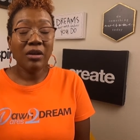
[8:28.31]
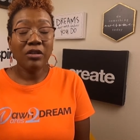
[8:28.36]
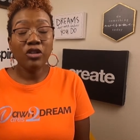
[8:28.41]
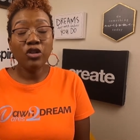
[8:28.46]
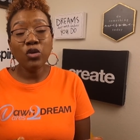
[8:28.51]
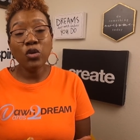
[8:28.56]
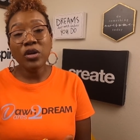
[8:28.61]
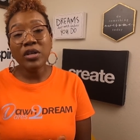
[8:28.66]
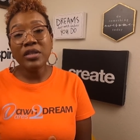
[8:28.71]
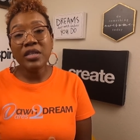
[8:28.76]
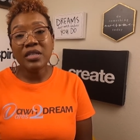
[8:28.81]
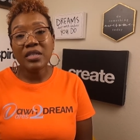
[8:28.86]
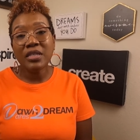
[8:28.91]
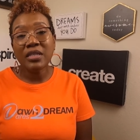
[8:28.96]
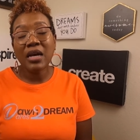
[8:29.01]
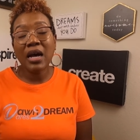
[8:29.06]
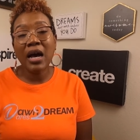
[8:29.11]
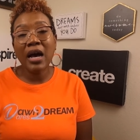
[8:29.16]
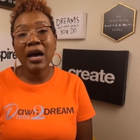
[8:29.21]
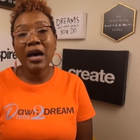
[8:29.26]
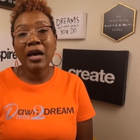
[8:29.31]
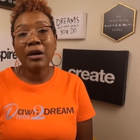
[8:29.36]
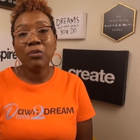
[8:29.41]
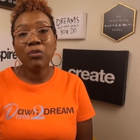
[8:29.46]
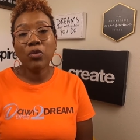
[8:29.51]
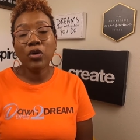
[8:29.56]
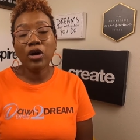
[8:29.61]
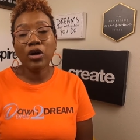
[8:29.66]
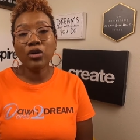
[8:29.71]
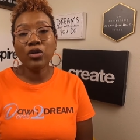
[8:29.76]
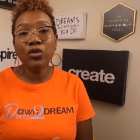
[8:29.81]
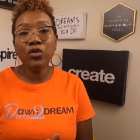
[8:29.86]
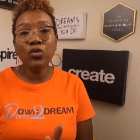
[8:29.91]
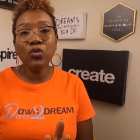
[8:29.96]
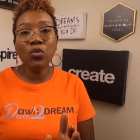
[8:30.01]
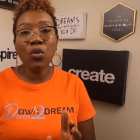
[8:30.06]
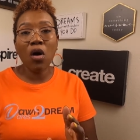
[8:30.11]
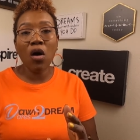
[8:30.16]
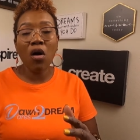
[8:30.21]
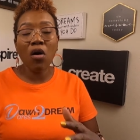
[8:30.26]
During this time where
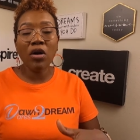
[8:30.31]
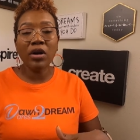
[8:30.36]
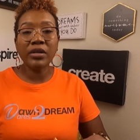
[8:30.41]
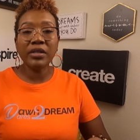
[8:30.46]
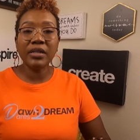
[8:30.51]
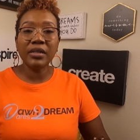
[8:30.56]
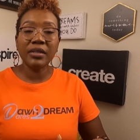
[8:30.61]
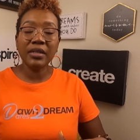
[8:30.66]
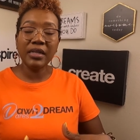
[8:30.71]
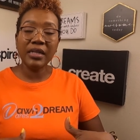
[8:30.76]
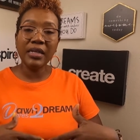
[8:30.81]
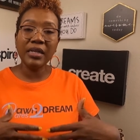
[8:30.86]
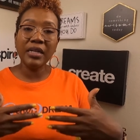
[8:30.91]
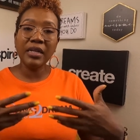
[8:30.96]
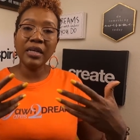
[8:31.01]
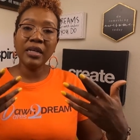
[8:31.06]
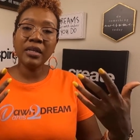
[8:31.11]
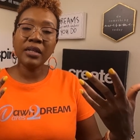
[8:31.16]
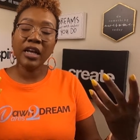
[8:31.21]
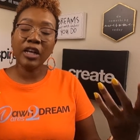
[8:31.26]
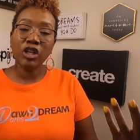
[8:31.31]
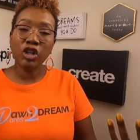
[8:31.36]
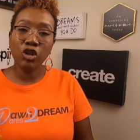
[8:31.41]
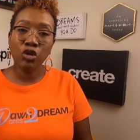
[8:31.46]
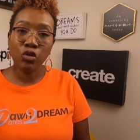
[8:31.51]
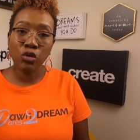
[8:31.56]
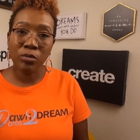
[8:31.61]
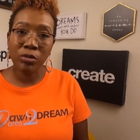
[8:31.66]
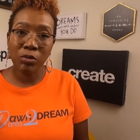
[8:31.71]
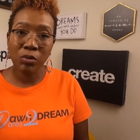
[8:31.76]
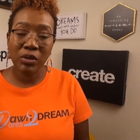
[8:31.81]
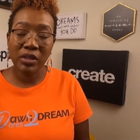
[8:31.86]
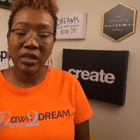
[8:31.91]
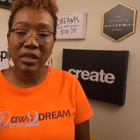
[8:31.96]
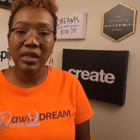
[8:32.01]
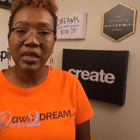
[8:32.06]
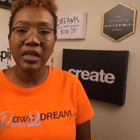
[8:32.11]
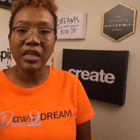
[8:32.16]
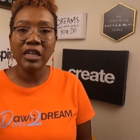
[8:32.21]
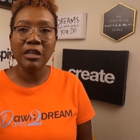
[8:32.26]
you aren't eating like you normally would
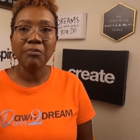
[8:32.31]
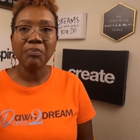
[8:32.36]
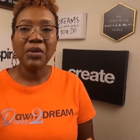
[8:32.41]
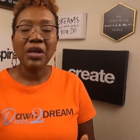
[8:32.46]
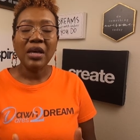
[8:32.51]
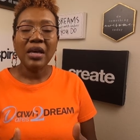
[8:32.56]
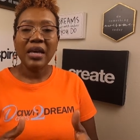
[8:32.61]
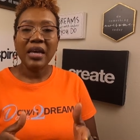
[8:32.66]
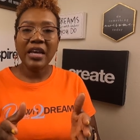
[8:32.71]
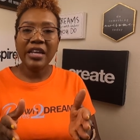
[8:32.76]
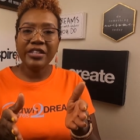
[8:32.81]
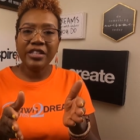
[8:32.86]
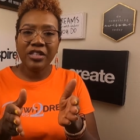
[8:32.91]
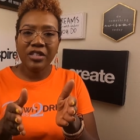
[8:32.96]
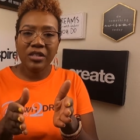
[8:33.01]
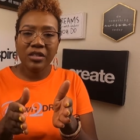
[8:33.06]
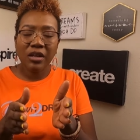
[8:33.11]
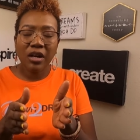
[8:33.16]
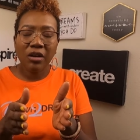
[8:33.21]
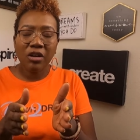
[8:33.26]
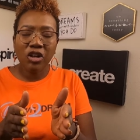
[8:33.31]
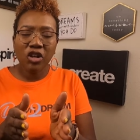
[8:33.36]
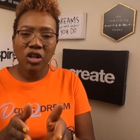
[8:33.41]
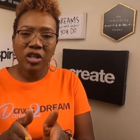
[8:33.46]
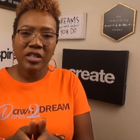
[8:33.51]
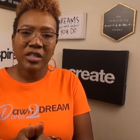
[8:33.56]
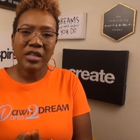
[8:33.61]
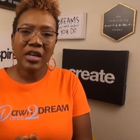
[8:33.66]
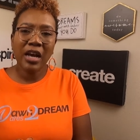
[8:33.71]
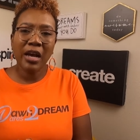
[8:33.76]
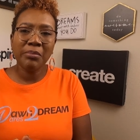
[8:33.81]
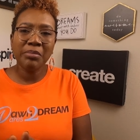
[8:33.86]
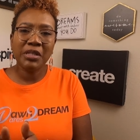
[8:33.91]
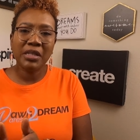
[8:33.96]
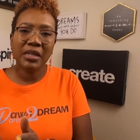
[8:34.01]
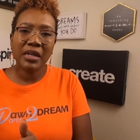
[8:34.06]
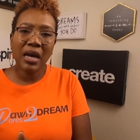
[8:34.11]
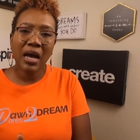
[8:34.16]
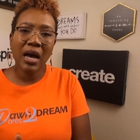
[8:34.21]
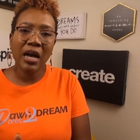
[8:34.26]
eat, it's a good time
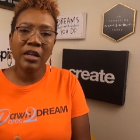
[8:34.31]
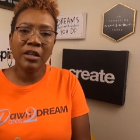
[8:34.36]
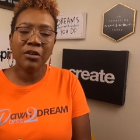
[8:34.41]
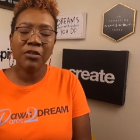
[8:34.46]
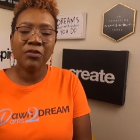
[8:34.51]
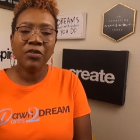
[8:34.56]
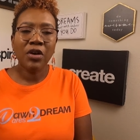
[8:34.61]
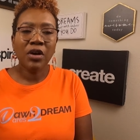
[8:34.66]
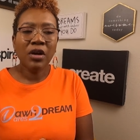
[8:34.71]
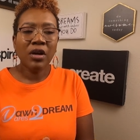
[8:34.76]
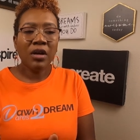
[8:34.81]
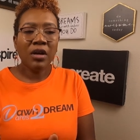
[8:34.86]
to kind of